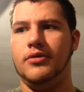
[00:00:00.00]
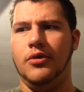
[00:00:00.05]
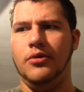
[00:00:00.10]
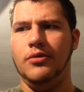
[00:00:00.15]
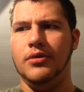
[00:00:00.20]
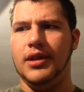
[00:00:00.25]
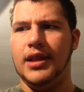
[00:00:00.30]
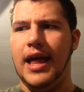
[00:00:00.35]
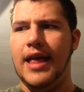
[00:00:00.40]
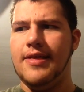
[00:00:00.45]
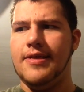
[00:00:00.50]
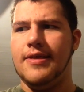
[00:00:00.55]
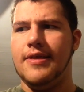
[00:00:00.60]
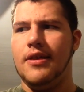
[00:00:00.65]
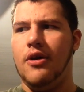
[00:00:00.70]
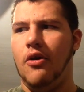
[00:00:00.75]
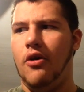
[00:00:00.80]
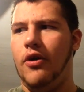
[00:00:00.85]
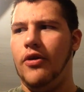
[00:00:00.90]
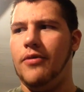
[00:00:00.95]
don't let
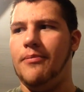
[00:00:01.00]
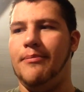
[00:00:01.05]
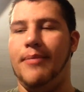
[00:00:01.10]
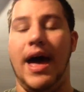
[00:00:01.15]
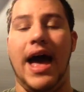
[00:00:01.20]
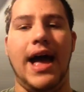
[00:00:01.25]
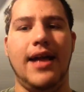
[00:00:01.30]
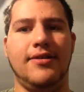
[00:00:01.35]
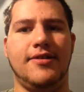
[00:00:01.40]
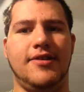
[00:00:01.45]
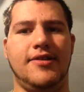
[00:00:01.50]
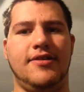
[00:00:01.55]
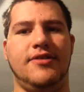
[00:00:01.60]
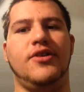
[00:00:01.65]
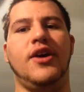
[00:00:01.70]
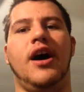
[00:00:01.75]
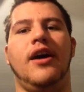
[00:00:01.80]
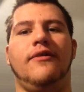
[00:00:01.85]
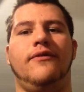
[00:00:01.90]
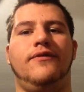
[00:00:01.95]
all the bad
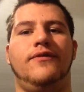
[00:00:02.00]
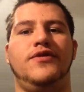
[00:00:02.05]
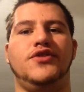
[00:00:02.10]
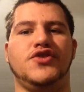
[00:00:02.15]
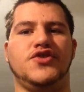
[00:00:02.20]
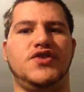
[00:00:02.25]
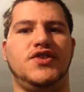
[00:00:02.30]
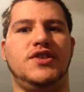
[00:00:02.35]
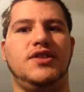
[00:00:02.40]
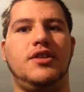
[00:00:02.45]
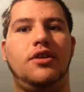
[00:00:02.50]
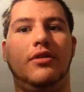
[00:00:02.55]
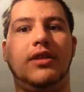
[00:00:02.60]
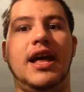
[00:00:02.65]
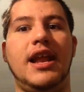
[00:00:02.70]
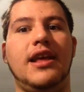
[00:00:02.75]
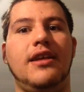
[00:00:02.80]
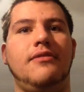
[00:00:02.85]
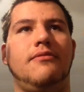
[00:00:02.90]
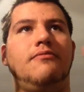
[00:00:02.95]
stuff just don't
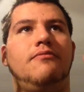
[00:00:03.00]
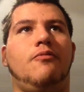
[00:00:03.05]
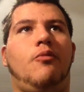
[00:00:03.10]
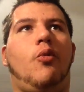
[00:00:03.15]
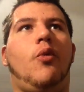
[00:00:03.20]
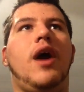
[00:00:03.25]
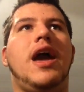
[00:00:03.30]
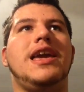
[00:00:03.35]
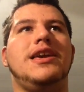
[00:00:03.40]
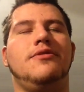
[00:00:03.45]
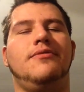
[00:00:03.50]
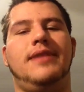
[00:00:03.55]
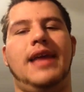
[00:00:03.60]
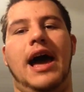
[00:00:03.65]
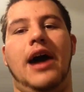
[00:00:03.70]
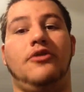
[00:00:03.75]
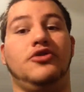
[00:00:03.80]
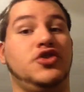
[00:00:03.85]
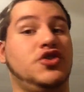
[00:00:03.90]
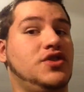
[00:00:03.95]
let it weigh you
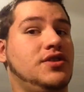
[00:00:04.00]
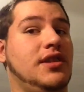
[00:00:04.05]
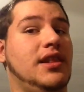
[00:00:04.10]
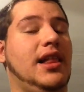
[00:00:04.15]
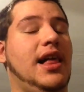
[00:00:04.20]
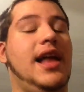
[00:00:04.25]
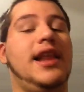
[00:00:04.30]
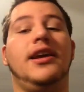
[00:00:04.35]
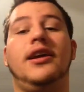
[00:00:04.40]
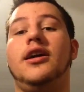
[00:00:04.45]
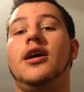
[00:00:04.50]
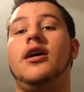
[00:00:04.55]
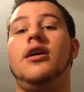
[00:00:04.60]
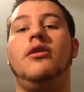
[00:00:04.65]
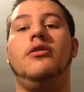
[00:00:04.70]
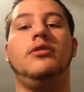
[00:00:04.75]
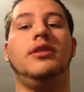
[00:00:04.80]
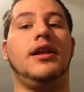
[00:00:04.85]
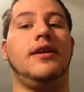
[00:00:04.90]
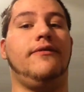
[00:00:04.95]
down. Just let it
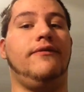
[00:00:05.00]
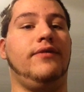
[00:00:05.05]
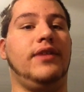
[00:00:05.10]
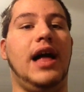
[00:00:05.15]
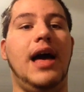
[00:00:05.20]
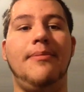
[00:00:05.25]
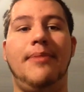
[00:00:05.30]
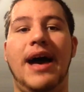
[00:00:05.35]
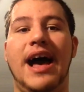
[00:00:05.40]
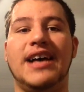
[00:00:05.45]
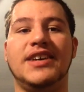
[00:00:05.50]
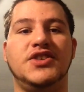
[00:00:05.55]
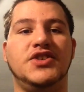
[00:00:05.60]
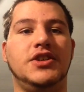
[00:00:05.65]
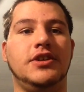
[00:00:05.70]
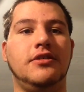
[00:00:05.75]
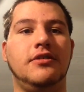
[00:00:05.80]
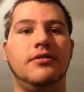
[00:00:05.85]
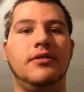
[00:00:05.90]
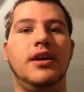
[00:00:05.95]
go. Let it fly
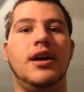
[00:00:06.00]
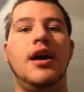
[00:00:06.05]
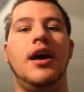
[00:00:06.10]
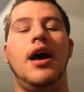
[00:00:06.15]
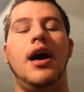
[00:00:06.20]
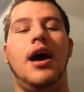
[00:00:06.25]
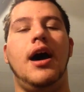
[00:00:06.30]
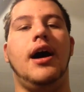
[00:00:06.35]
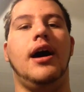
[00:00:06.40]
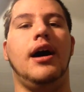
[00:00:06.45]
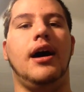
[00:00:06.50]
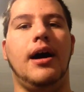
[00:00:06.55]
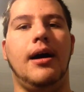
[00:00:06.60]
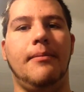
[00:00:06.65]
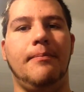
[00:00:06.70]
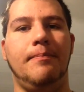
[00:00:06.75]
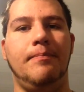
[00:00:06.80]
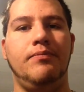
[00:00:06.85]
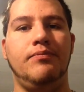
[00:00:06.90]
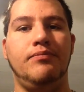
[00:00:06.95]
past you.
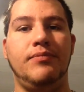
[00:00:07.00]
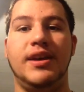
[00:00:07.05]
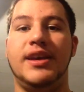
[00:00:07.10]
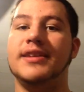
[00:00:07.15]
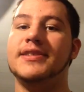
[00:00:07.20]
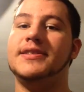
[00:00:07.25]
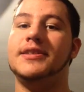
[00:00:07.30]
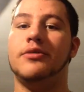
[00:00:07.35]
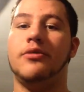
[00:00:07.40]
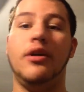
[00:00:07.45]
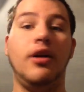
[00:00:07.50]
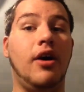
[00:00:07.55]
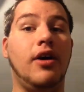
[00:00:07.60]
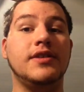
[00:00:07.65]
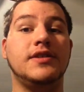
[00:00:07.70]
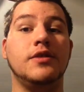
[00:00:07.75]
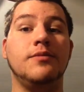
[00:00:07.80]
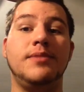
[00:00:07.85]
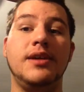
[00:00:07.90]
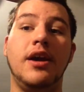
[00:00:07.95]
Um, because there will
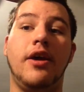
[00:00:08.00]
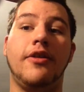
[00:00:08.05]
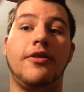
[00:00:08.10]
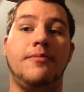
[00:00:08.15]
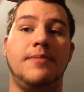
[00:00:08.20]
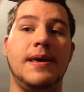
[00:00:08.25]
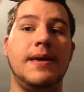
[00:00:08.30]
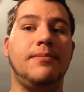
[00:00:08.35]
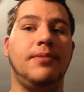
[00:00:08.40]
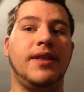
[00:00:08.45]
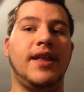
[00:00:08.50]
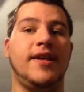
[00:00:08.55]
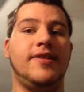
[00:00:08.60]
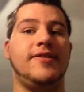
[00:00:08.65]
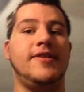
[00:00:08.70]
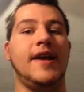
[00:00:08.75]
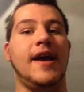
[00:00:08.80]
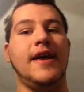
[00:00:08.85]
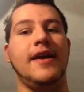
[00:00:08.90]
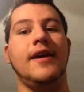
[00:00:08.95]
also be all the people that
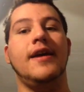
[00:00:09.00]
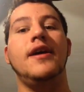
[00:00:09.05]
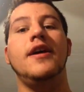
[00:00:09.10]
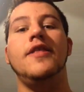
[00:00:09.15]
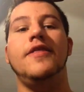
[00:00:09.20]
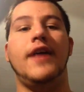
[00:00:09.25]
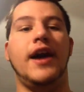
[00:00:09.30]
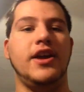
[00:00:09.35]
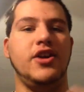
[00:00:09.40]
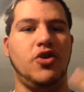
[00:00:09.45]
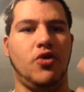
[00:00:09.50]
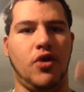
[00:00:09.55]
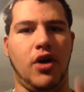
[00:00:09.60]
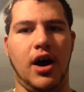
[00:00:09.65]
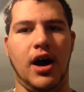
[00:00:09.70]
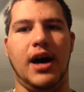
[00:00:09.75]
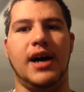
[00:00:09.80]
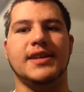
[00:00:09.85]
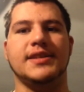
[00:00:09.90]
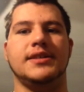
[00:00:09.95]
say that you're
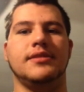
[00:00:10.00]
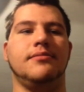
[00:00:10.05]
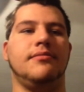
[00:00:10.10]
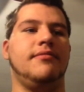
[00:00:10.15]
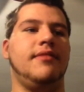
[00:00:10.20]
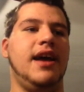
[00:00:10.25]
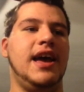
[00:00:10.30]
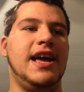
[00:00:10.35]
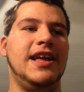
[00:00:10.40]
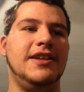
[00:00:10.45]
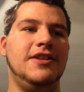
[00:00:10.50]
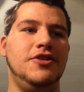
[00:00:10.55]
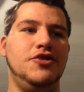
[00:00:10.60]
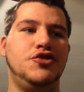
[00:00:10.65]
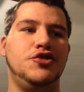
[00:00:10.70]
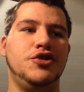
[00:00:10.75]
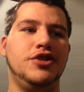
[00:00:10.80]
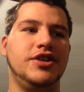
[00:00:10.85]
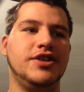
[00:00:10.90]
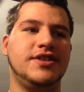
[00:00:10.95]
awesome. And you
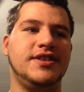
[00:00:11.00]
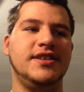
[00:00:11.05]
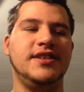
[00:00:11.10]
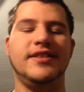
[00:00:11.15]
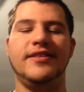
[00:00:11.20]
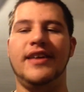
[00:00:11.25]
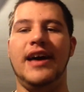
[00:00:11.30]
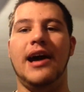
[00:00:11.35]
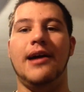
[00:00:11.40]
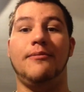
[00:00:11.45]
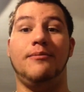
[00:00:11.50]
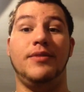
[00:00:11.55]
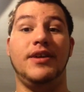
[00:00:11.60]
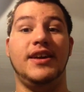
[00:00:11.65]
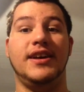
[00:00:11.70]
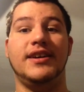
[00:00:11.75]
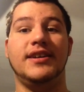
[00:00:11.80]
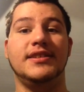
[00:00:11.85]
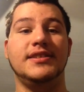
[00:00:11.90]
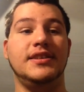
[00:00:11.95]
should listen to that
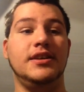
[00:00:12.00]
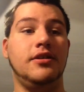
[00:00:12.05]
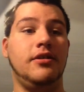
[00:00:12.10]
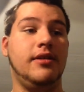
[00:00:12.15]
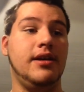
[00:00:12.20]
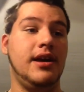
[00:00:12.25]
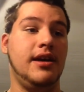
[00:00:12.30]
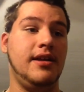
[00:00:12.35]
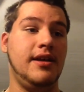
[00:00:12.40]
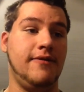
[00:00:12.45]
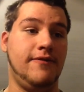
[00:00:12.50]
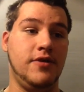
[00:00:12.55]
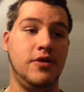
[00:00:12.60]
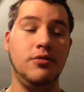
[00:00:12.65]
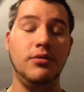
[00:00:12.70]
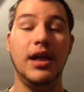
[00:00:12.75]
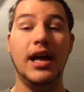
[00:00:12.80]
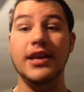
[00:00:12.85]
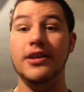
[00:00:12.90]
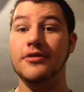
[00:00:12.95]
because, you know, if
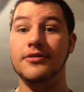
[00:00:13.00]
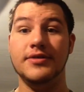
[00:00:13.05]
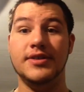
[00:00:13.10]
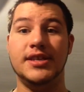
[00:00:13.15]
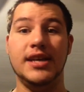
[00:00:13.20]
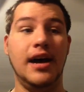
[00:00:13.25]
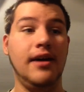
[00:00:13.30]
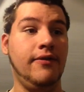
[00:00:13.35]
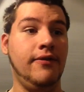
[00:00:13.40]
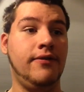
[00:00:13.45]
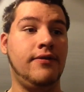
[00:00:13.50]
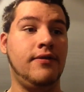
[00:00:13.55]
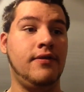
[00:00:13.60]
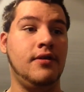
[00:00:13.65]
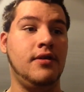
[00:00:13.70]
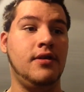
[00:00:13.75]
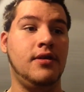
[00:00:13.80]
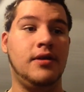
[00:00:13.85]
you like your stuff,